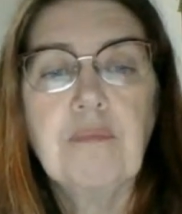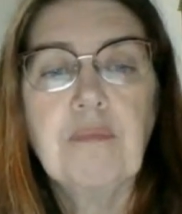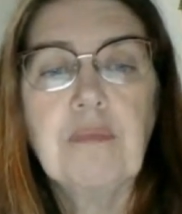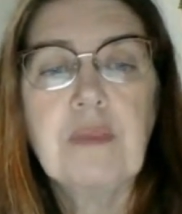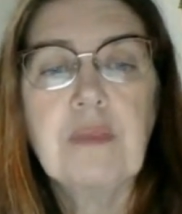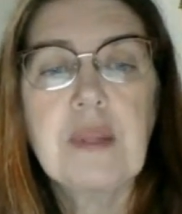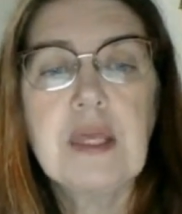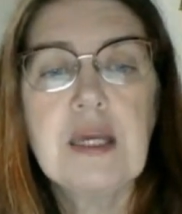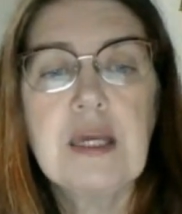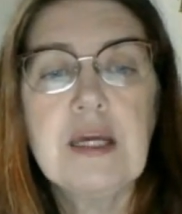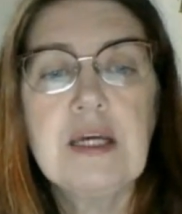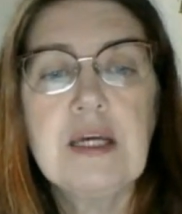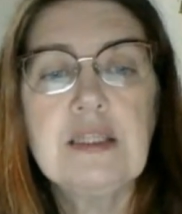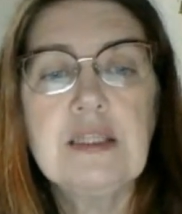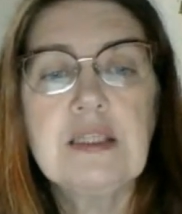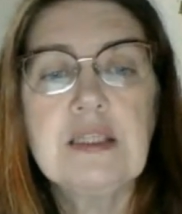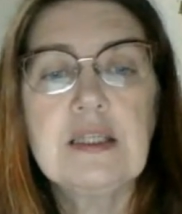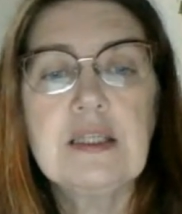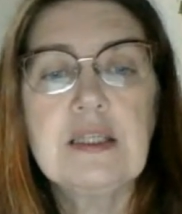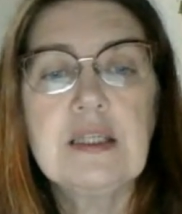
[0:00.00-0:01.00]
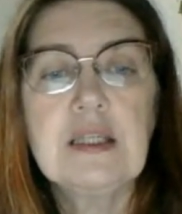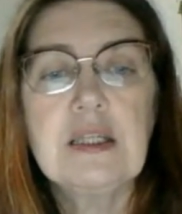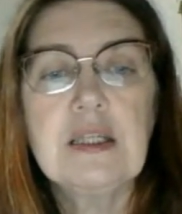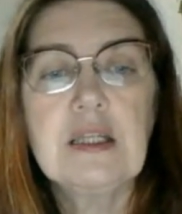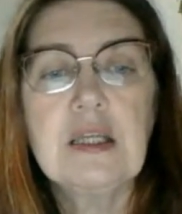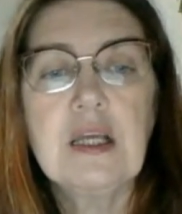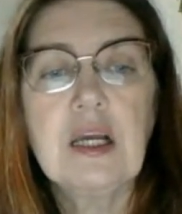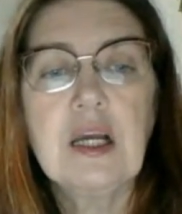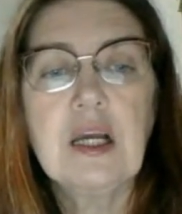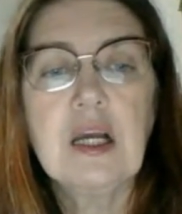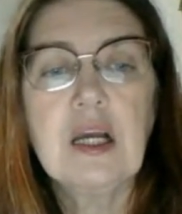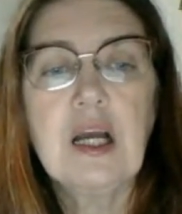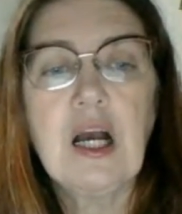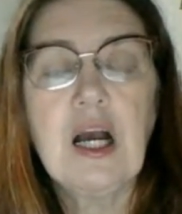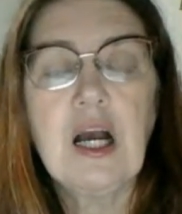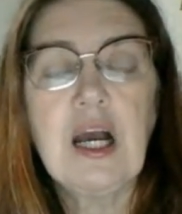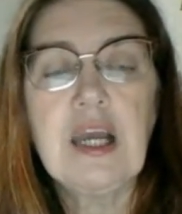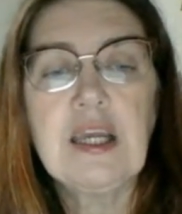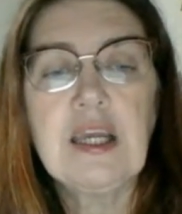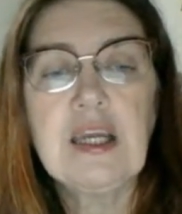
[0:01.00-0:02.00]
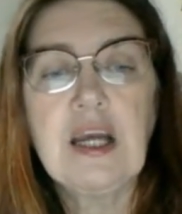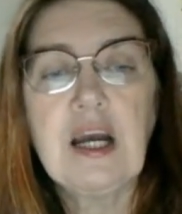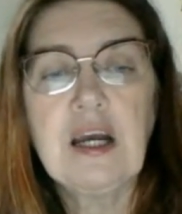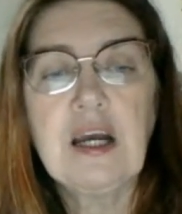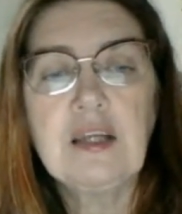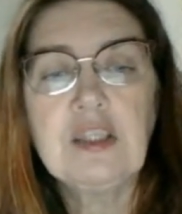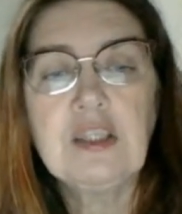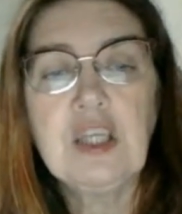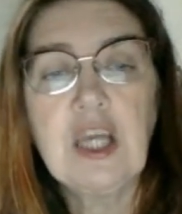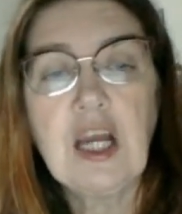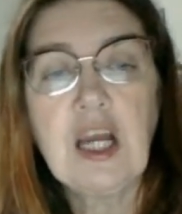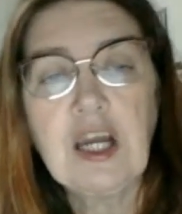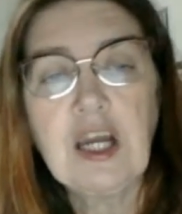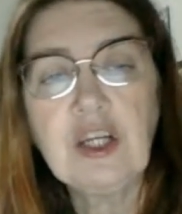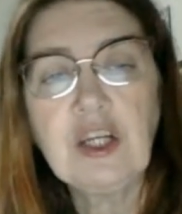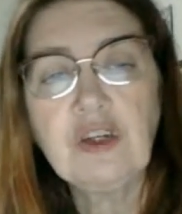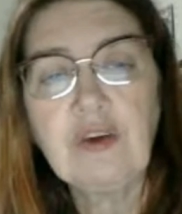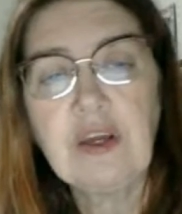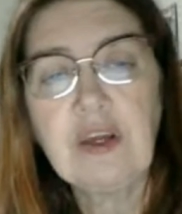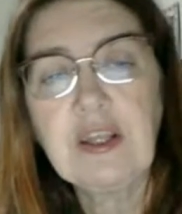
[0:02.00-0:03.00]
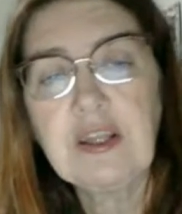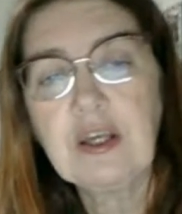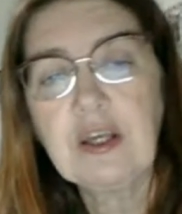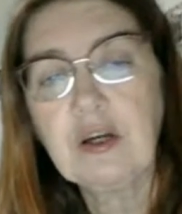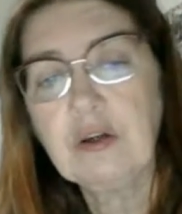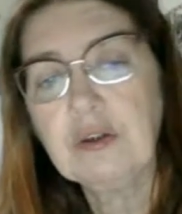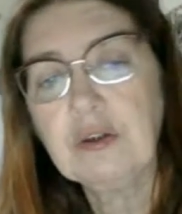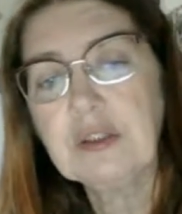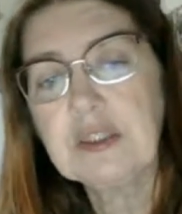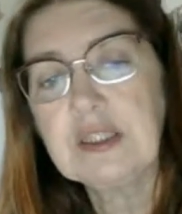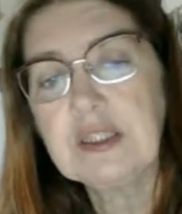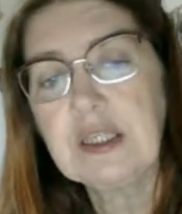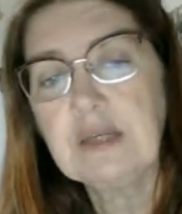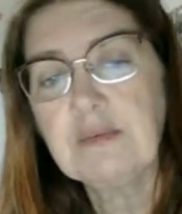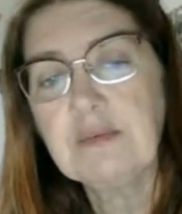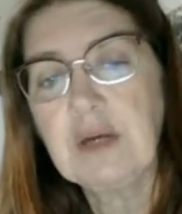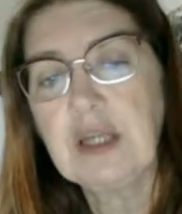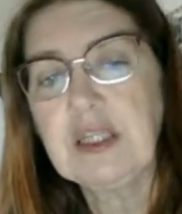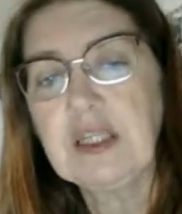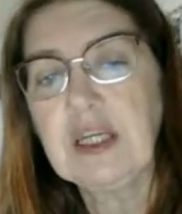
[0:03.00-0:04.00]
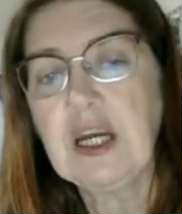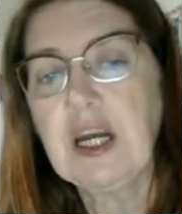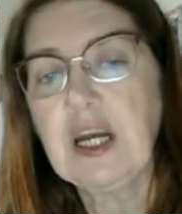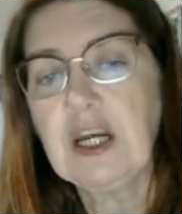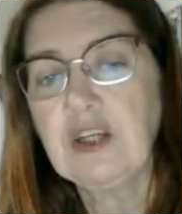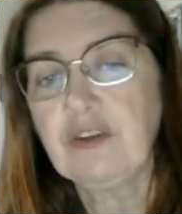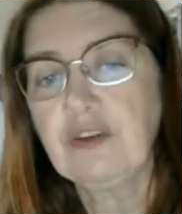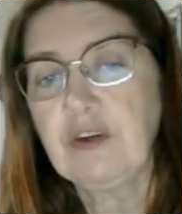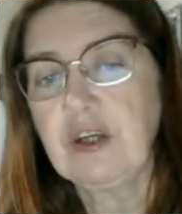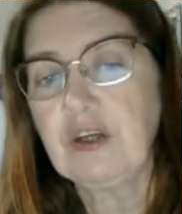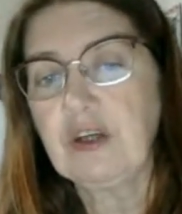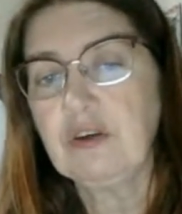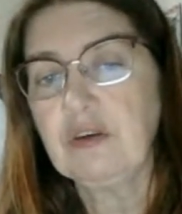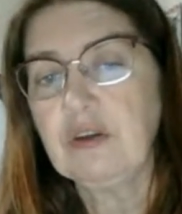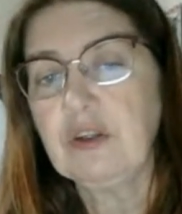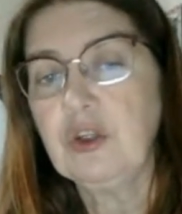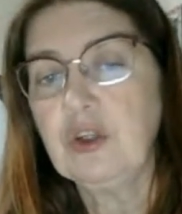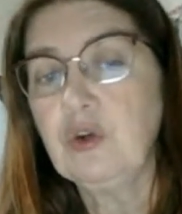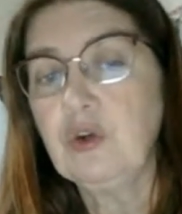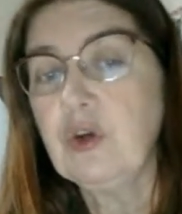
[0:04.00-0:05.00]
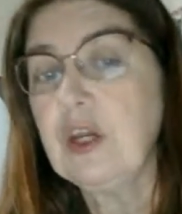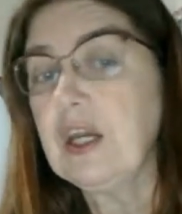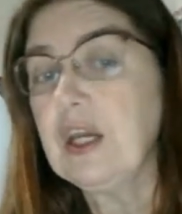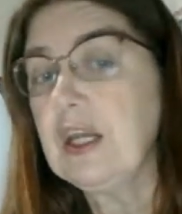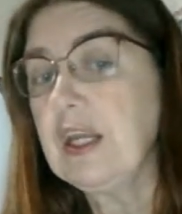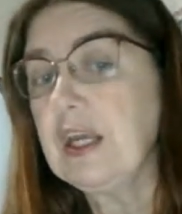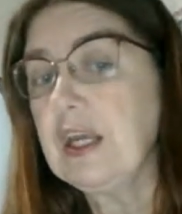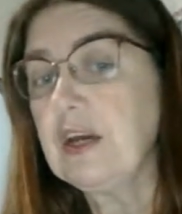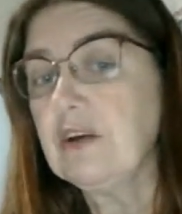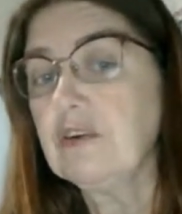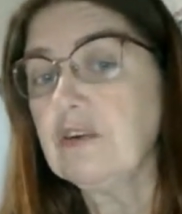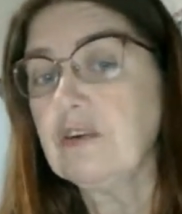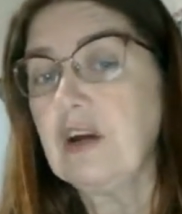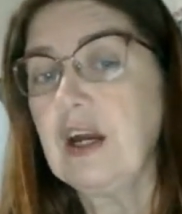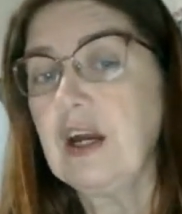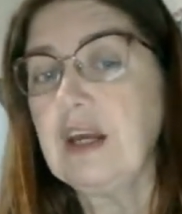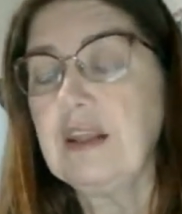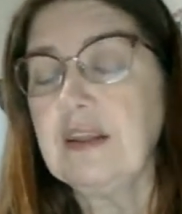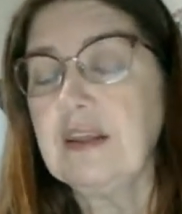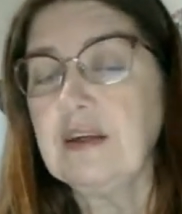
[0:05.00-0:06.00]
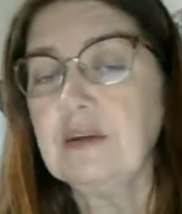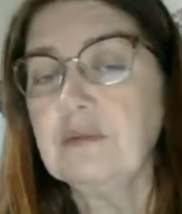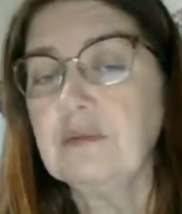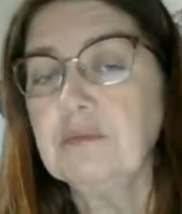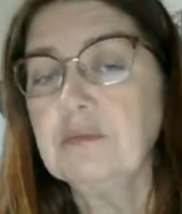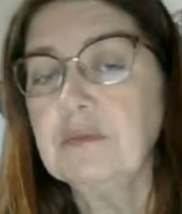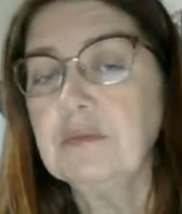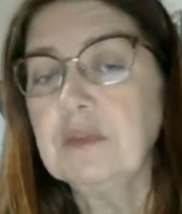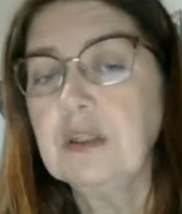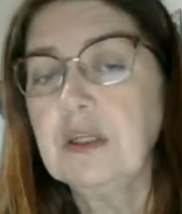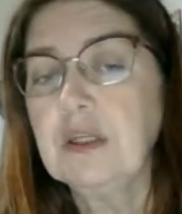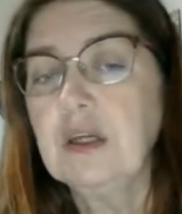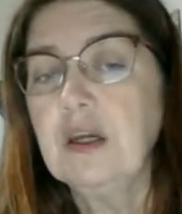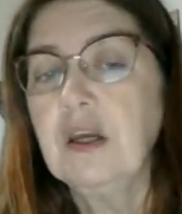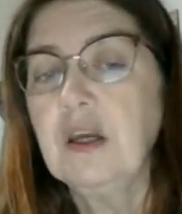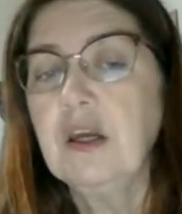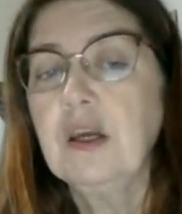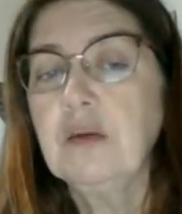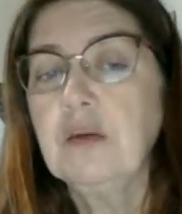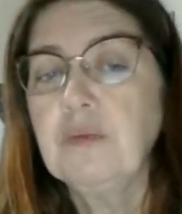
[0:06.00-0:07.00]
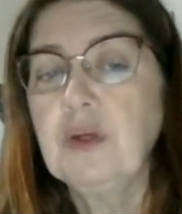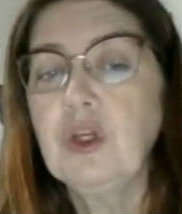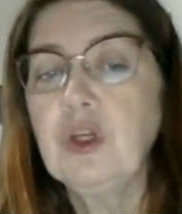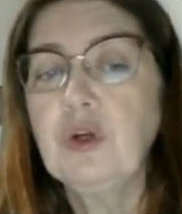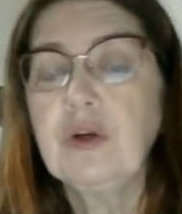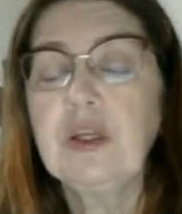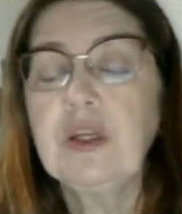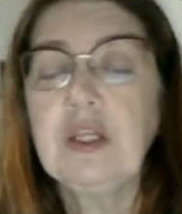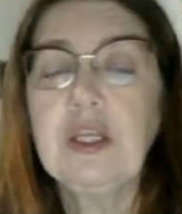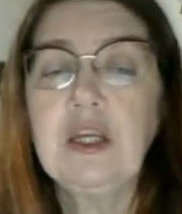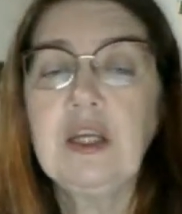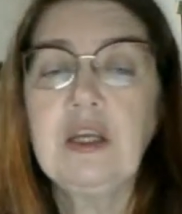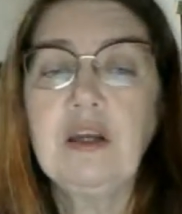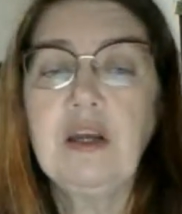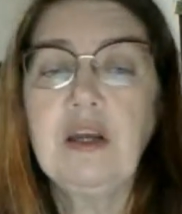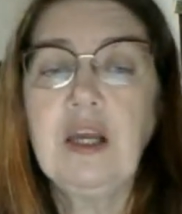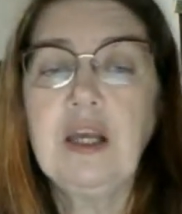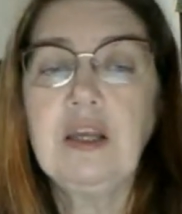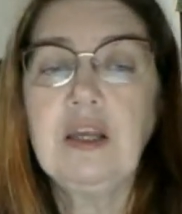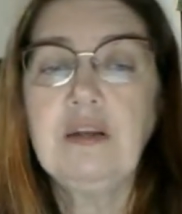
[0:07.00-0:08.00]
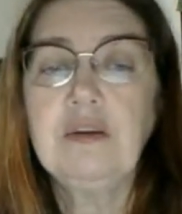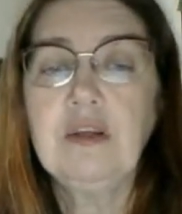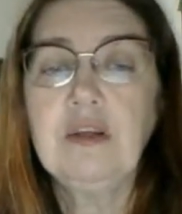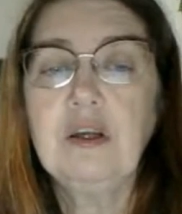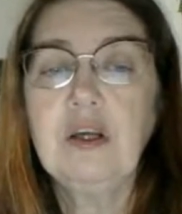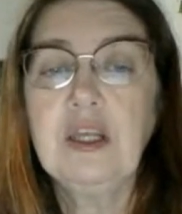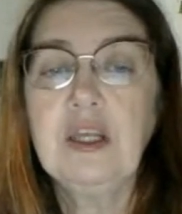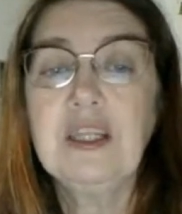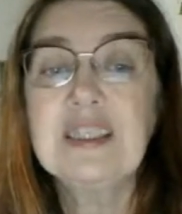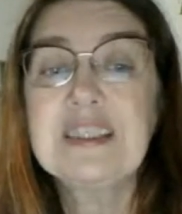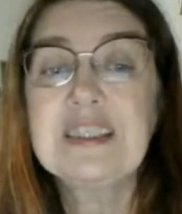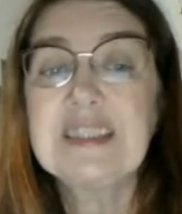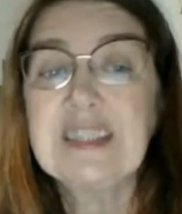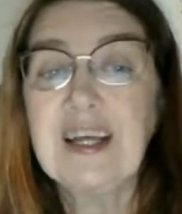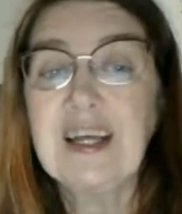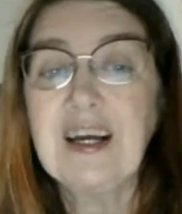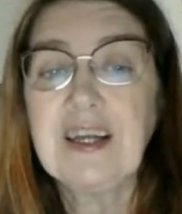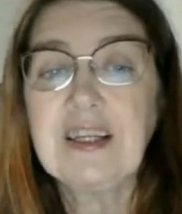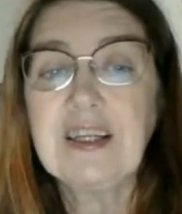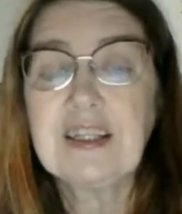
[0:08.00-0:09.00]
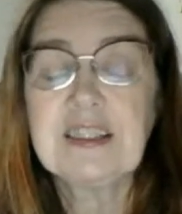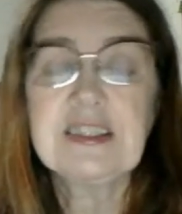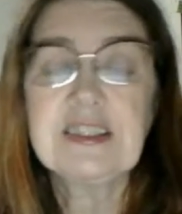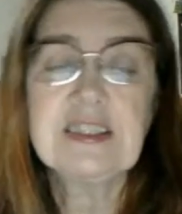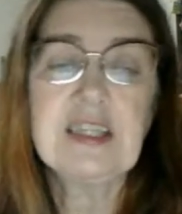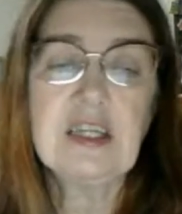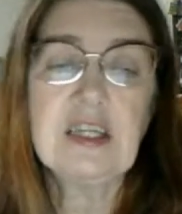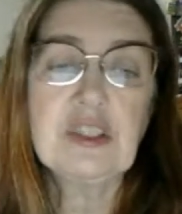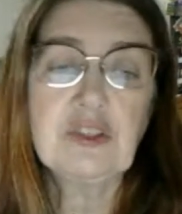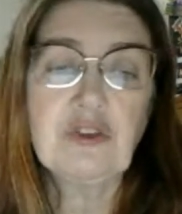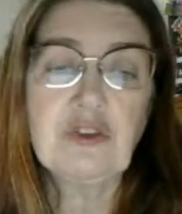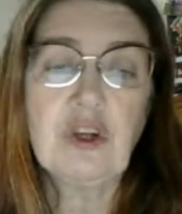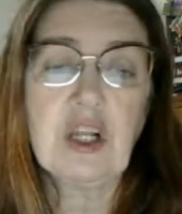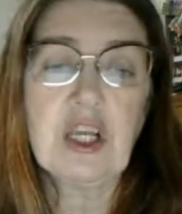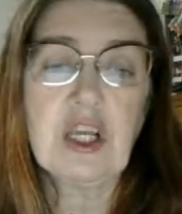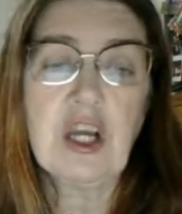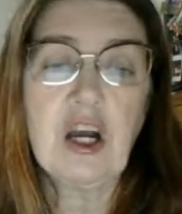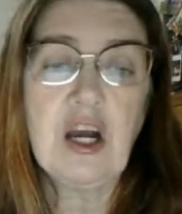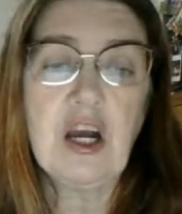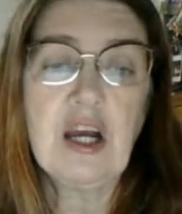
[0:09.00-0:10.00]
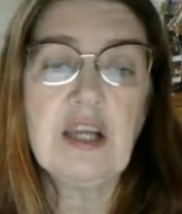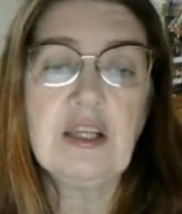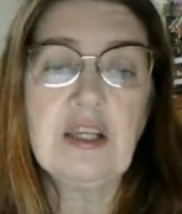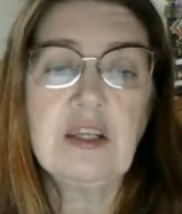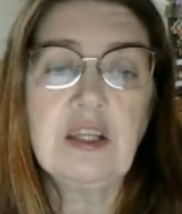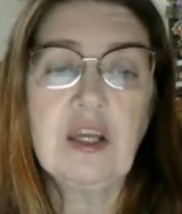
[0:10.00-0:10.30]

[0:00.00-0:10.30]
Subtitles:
Then I dehydrate those in my dehydrator. You can air dry them, but you can and in the sun. The sun's really hot.